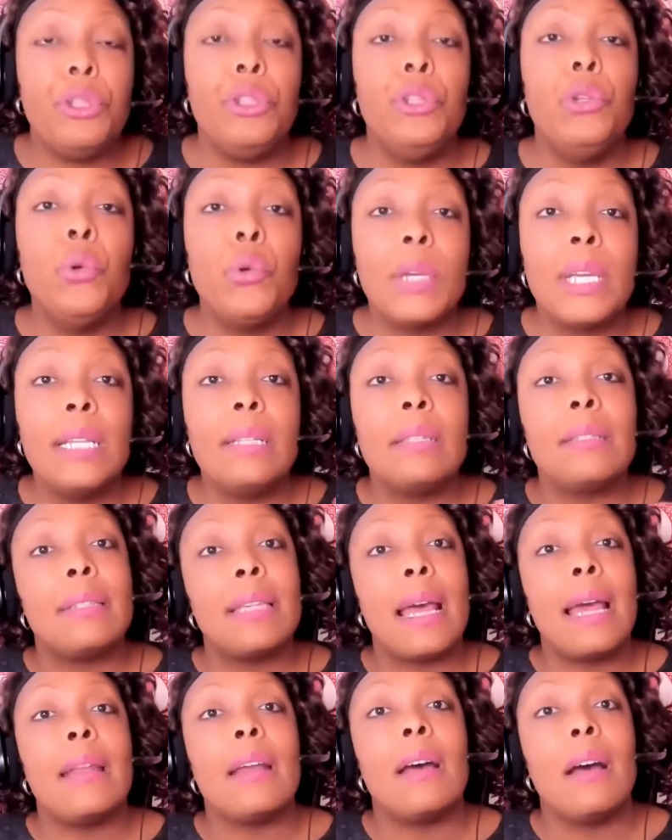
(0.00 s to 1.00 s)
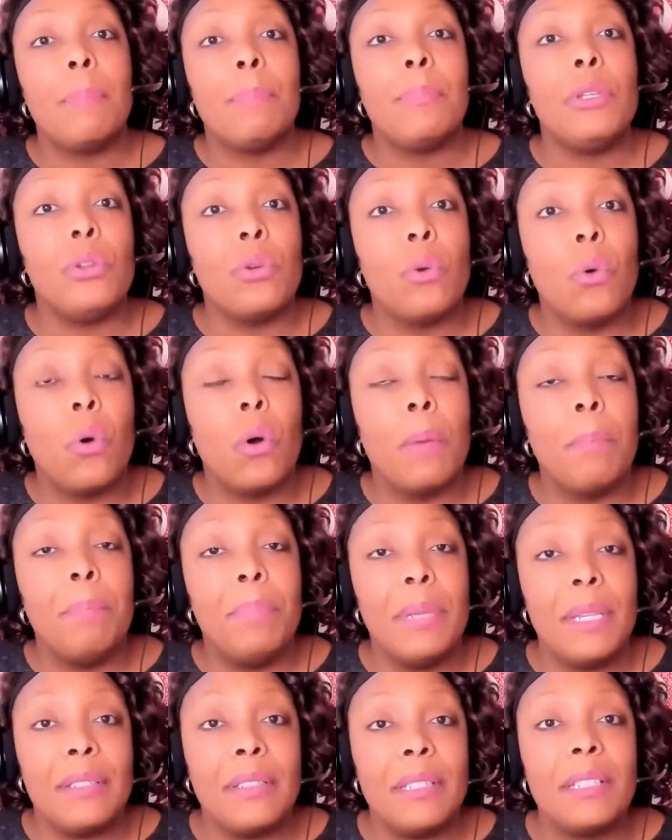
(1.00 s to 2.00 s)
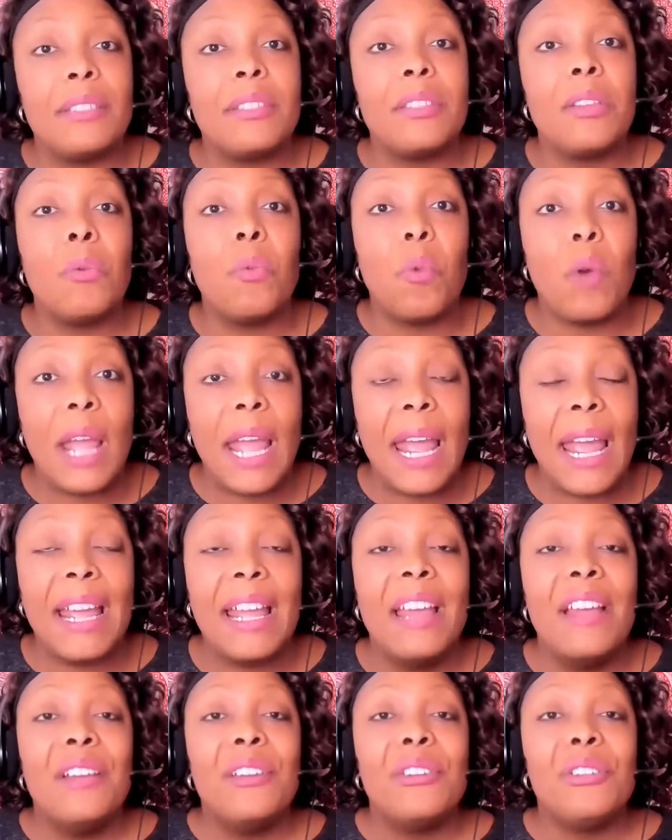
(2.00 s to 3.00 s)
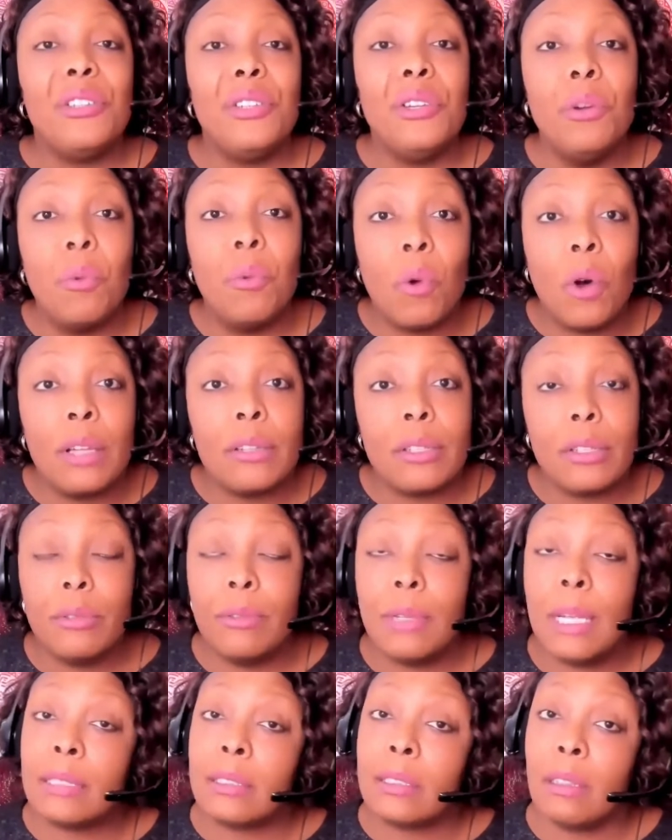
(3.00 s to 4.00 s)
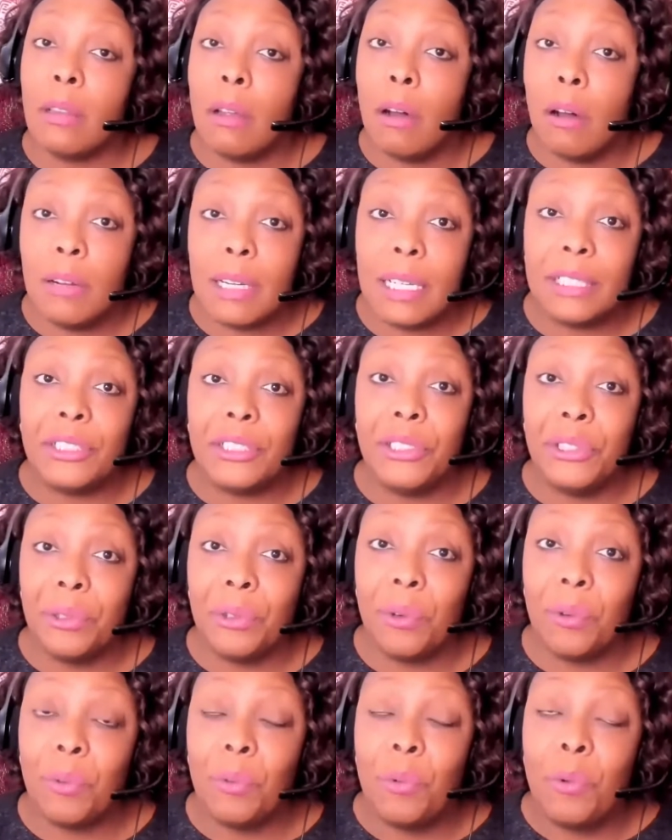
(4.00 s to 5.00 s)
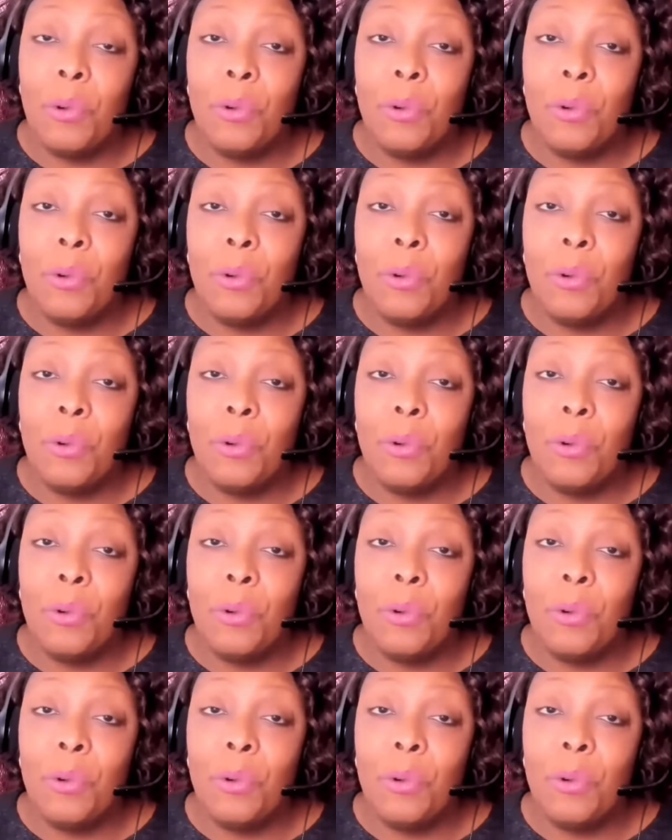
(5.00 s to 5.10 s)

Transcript: You can set up your business the way you want to, as long as you're